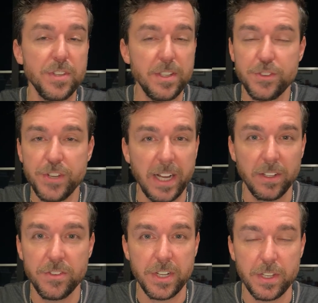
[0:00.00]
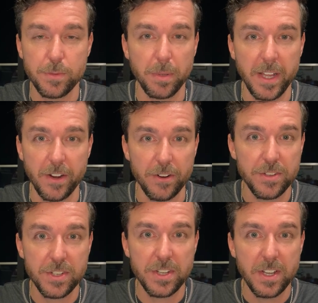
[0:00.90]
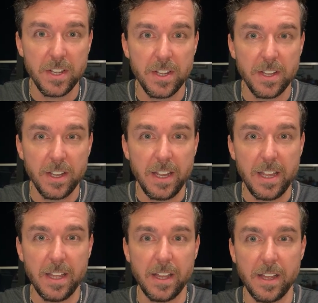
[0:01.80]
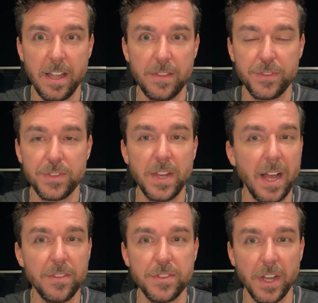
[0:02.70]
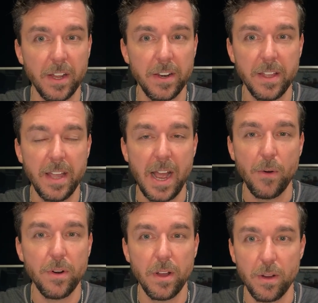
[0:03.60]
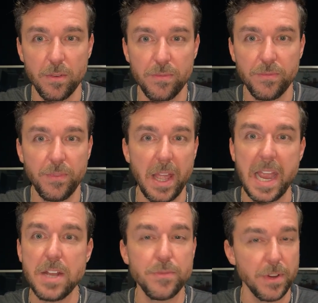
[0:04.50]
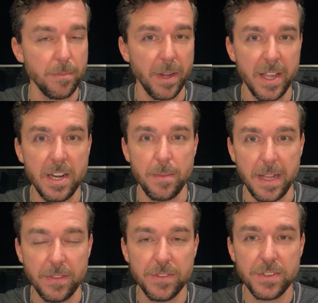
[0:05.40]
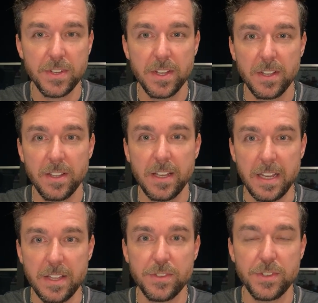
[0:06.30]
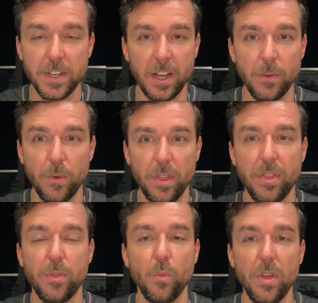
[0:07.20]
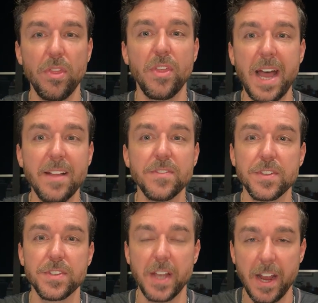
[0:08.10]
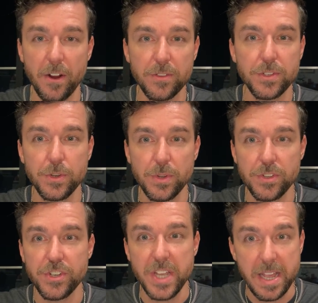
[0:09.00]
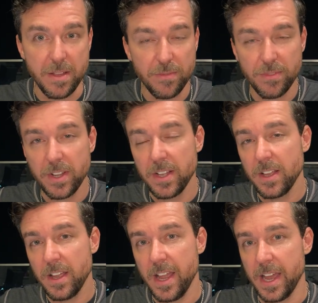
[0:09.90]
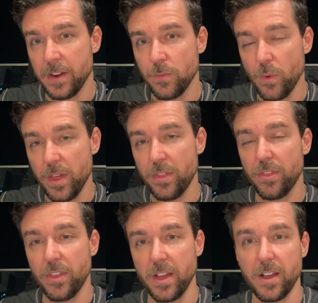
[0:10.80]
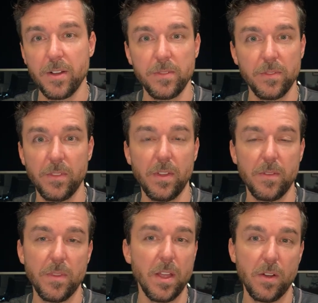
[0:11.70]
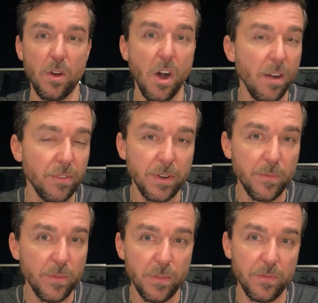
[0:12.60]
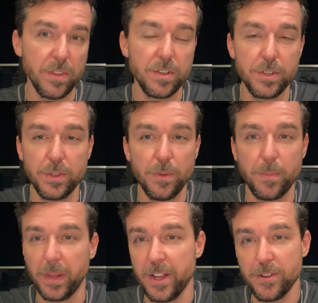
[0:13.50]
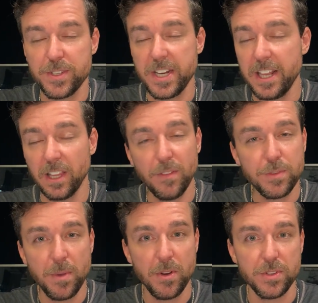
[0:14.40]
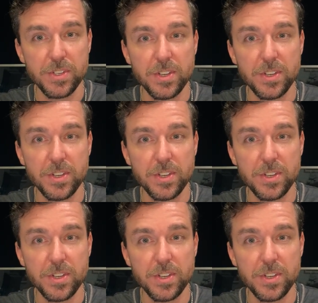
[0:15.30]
challenging his players, it's not done out of hatred by any means. It is done with that desire to achieve, and with often to the players that he loves most,